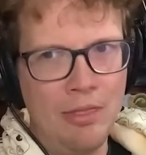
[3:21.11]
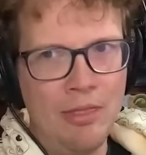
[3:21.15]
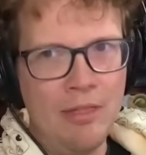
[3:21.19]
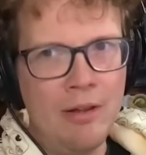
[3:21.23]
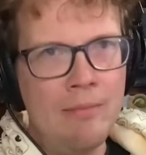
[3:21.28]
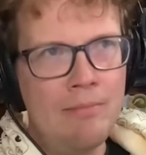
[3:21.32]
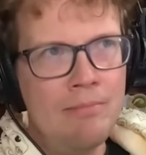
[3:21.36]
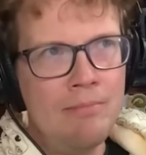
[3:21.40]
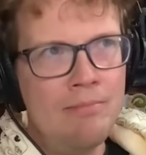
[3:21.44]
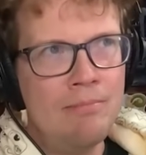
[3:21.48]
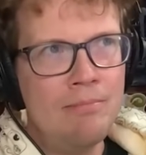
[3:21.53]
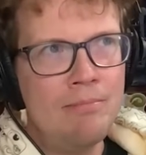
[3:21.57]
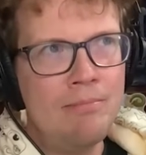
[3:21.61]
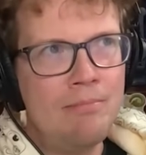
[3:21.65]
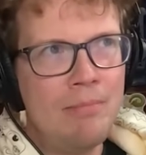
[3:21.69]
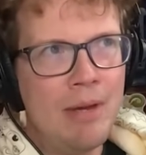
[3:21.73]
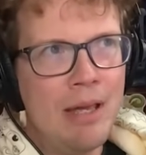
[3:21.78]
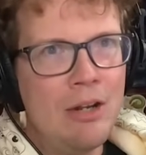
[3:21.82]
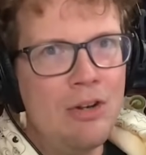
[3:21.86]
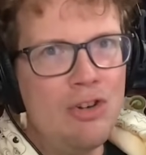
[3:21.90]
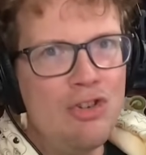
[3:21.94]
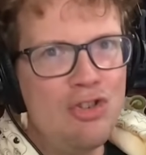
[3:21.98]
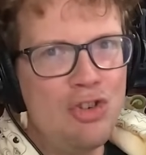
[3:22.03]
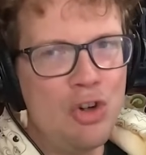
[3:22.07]
The
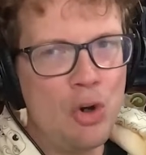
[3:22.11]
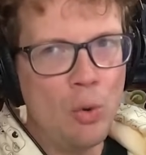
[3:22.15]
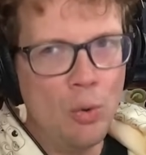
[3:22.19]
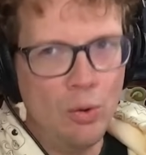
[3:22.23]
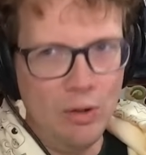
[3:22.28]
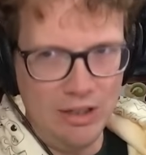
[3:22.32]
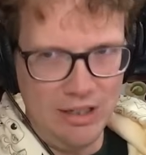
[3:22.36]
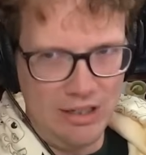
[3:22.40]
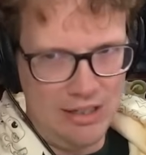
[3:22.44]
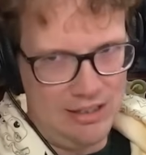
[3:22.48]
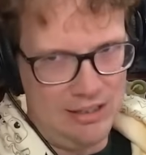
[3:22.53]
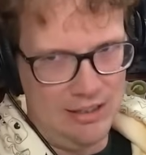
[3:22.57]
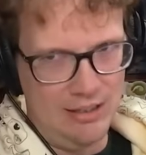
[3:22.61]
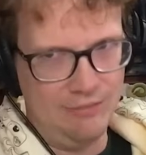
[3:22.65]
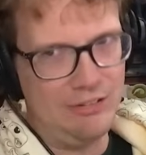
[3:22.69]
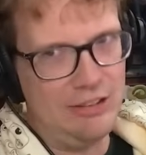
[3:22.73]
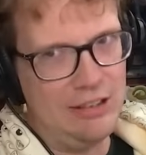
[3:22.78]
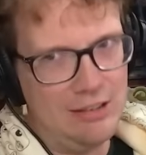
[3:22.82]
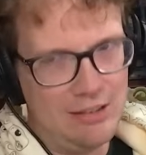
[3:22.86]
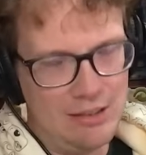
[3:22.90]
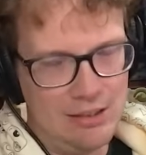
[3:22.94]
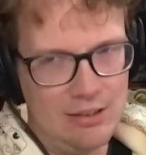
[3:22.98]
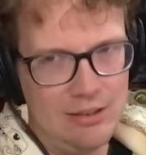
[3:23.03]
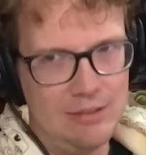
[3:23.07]
majority of
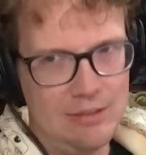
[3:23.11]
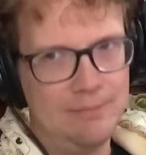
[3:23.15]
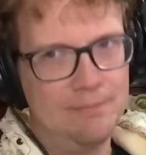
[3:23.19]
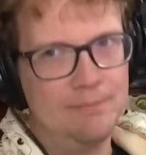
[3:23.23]
it.